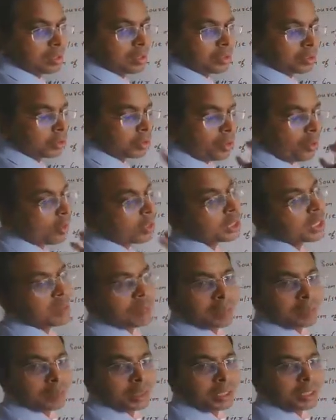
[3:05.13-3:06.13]
Not all the
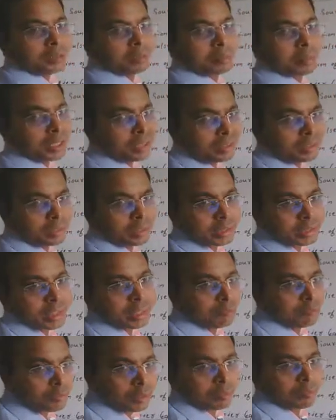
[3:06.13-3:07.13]
wavelengths, but
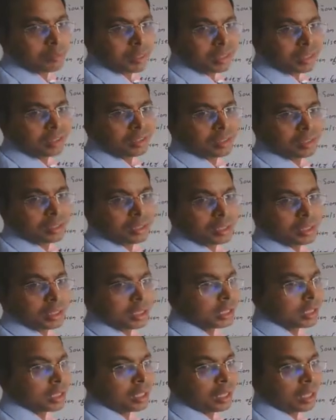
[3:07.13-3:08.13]
some wavelengths
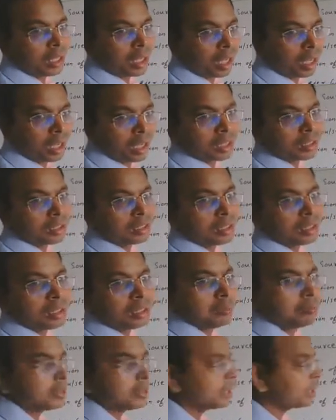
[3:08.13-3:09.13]
are
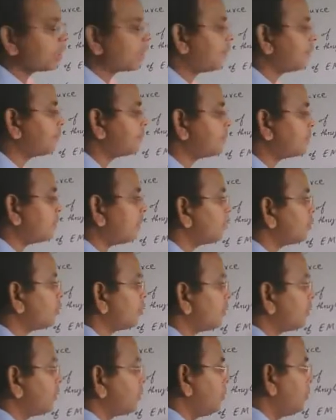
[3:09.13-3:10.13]
being observed
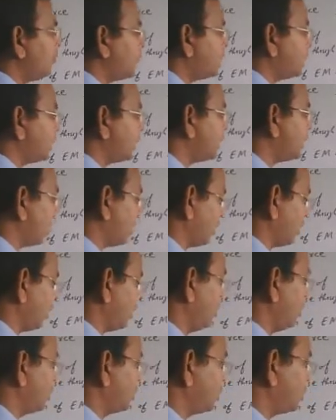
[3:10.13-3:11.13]
by the
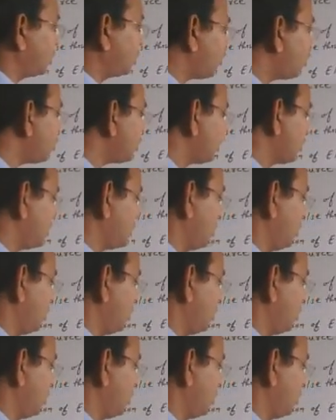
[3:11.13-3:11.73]
material. Suppose